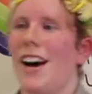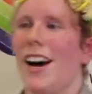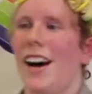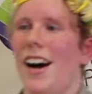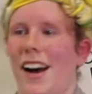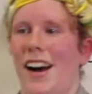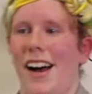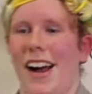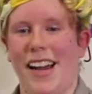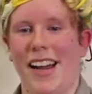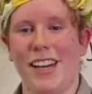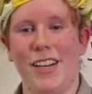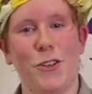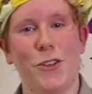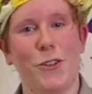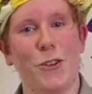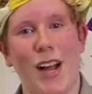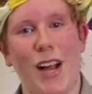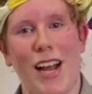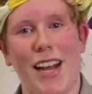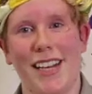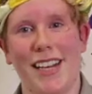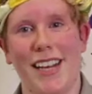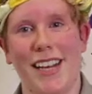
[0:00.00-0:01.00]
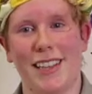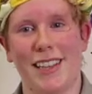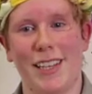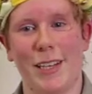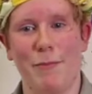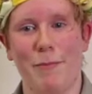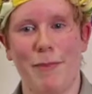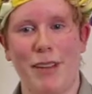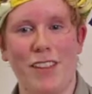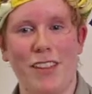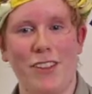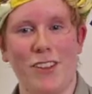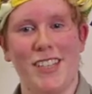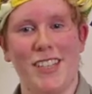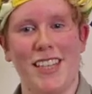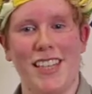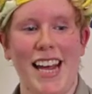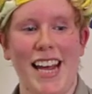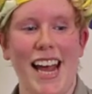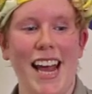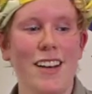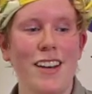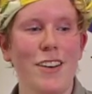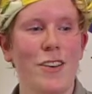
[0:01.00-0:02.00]
and you try and get them either to
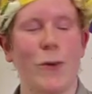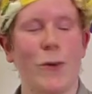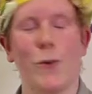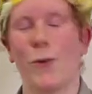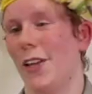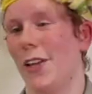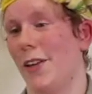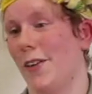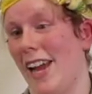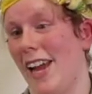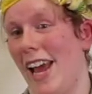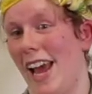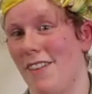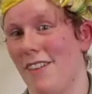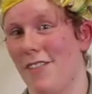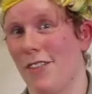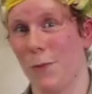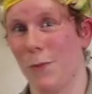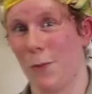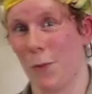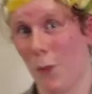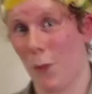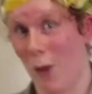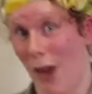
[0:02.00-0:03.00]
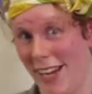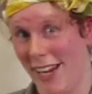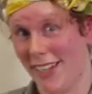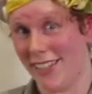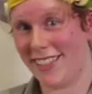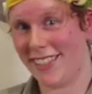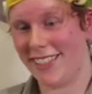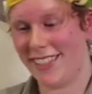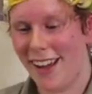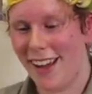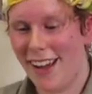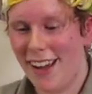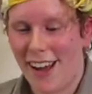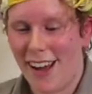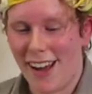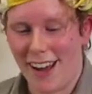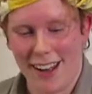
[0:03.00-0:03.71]
the end or you can have them race.